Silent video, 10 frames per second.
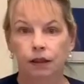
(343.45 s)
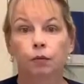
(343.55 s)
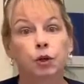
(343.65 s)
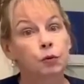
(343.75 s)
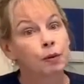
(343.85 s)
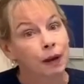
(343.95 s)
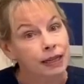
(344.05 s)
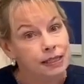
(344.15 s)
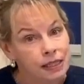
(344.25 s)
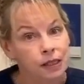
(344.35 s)
which we may
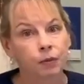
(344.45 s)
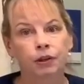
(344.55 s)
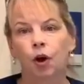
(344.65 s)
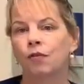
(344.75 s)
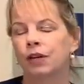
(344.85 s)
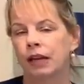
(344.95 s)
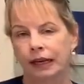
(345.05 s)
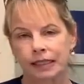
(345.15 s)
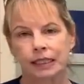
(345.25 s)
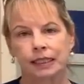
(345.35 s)
see with
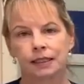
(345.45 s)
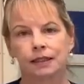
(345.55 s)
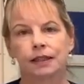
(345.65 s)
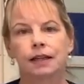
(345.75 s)
COVID-19.